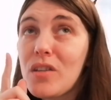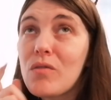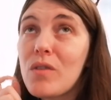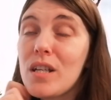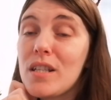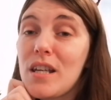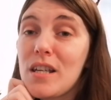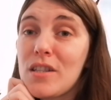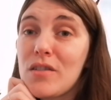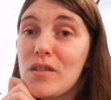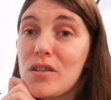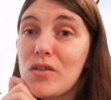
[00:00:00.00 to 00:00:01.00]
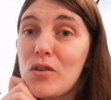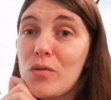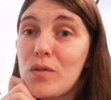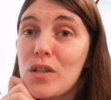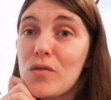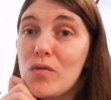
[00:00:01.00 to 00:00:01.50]
The radiator in
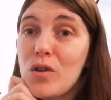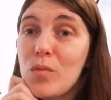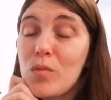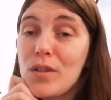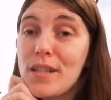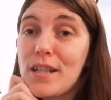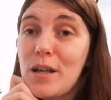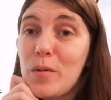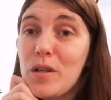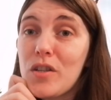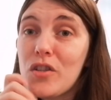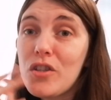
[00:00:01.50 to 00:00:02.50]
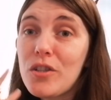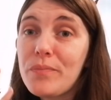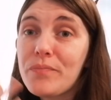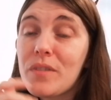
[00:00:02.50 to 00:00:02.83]
Sophie's room was damaged.